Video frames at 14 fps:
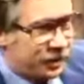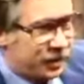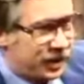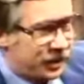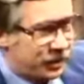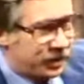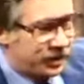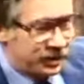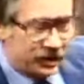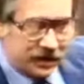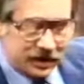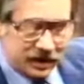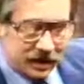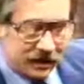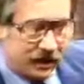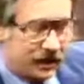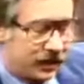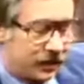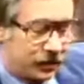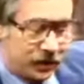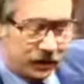popular in this town,
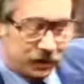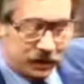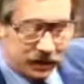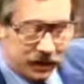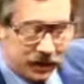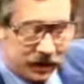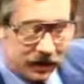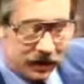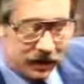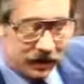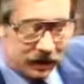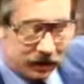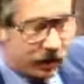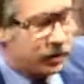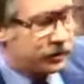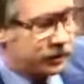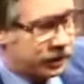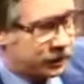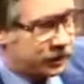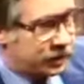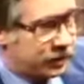and, and people, and, and you have
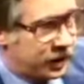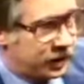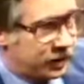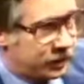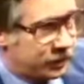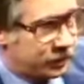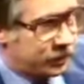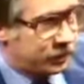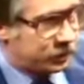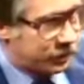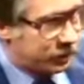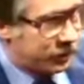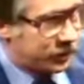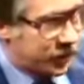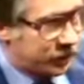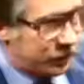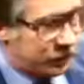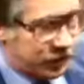helped to make them that